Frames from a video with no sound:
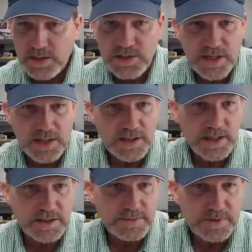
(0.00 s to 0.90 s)
See y'all
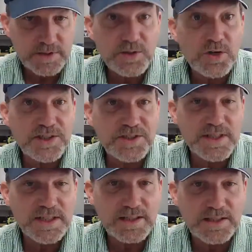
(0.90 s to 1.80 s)
later. The garage is
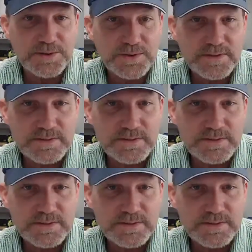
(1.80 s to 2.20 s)
now closed.